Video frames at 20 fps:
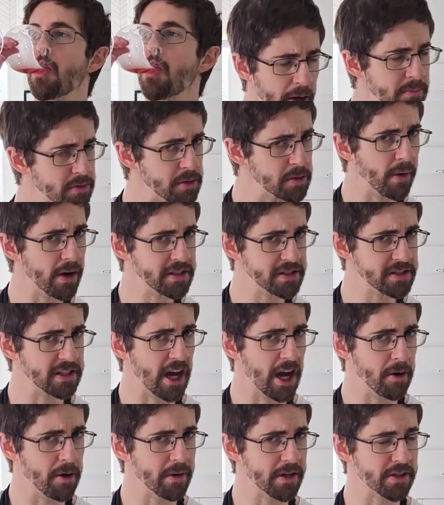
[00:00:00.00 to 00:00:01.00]
I'm surprised at
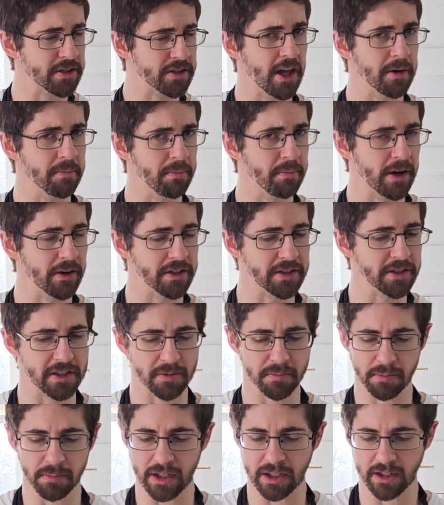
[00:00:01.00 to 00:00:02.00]
how much that buries
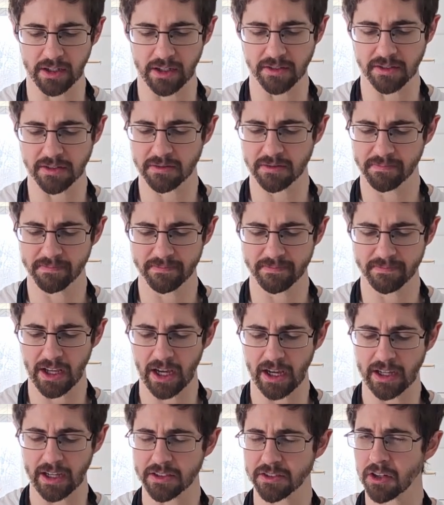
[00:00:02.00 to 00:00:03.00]
it, because
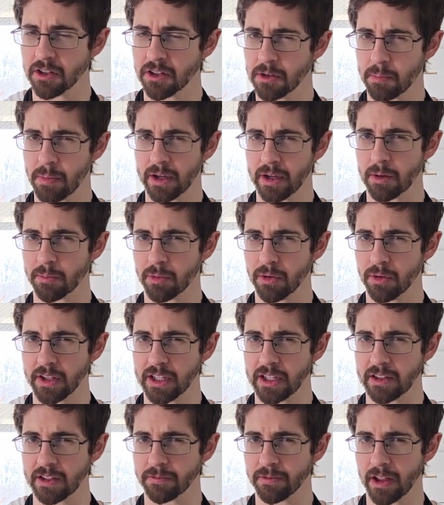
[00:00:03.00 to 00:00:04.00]
it's hard to pick up really
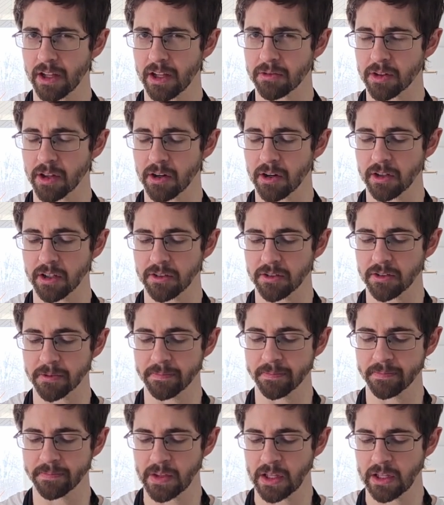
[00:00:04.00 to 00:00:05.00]
any flavor there either.
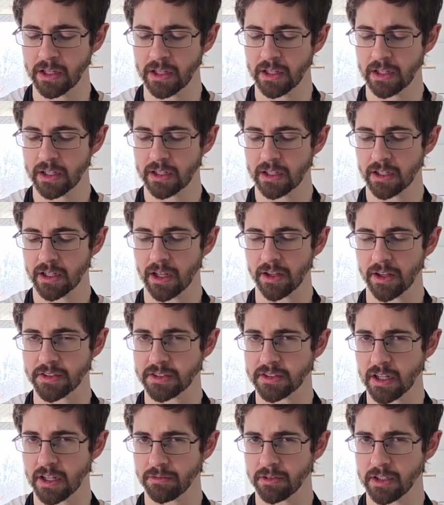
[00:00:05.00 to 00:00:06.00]

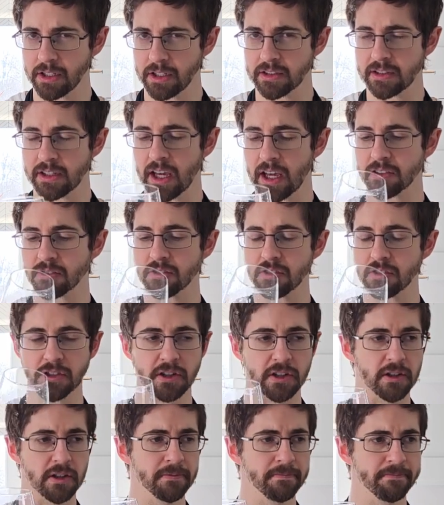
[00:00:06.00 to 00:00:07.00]
This definitely needs the extra
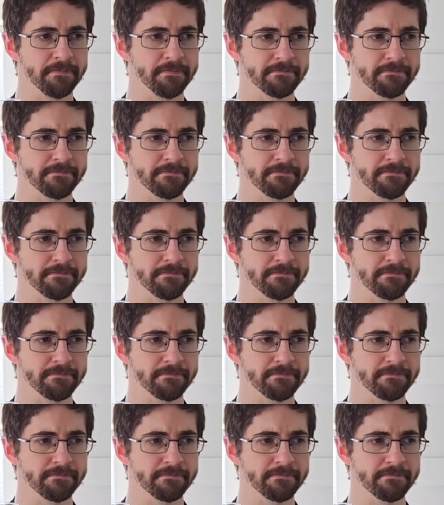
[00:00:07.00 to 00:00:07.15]
sugar.